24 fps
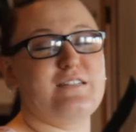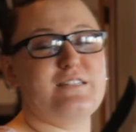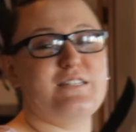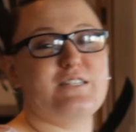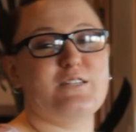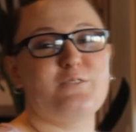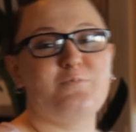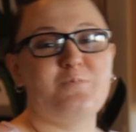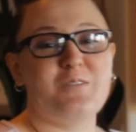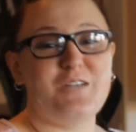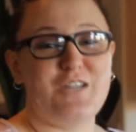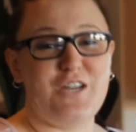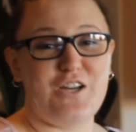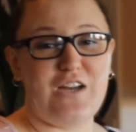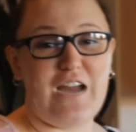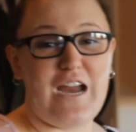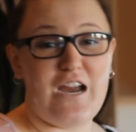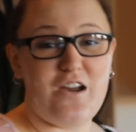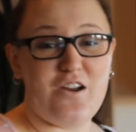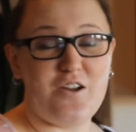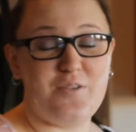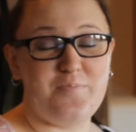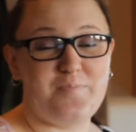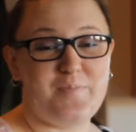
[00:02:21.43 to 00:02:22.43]
it's to put your
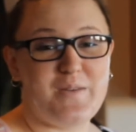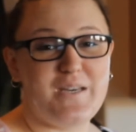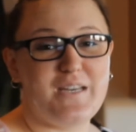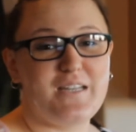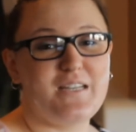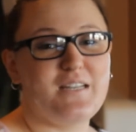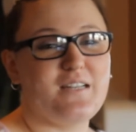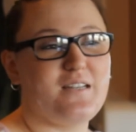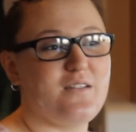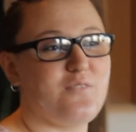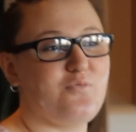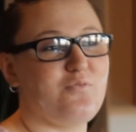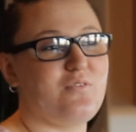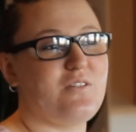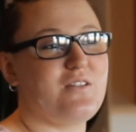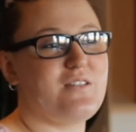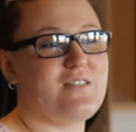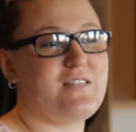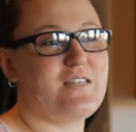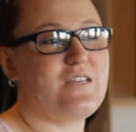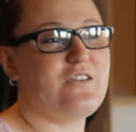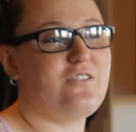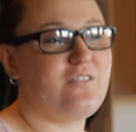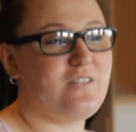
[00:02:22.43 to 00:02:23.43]
hair up, Min.
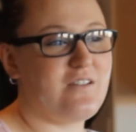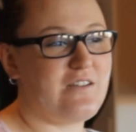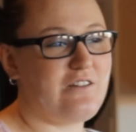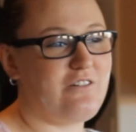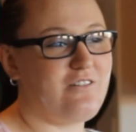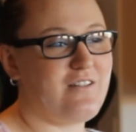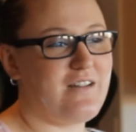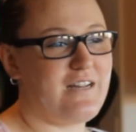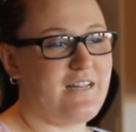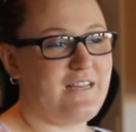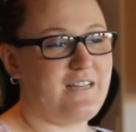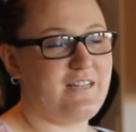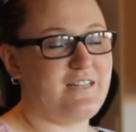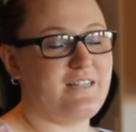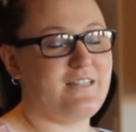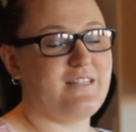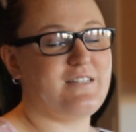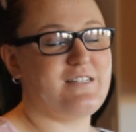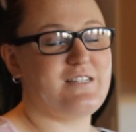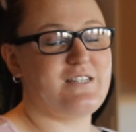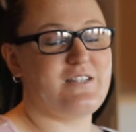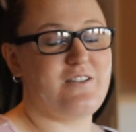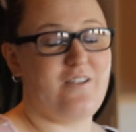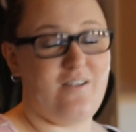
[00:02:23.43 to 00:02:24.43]
The secret
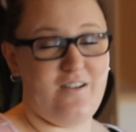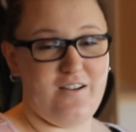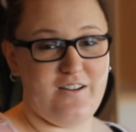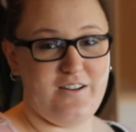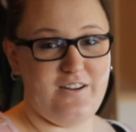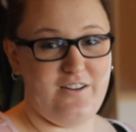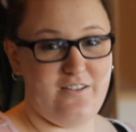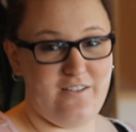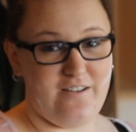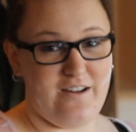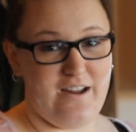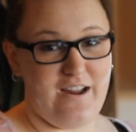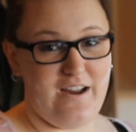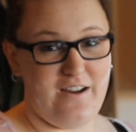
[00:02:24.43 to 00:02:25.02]
ingredient is not your